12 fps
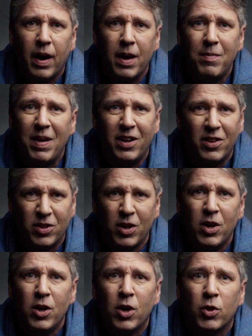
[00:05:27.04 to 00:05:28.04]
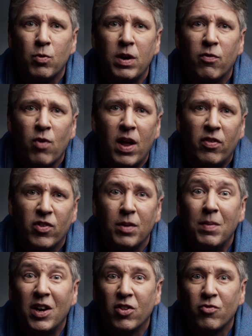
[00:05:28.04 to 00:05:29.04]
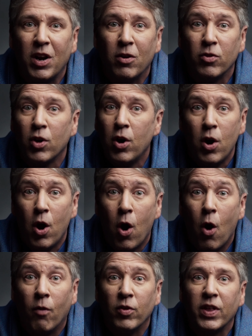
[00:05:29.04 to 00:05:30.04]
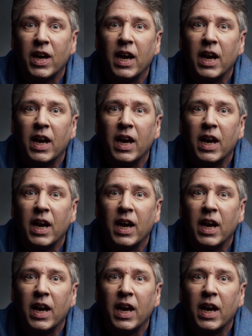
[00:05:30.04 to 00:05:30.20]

I made his three friends administrators over the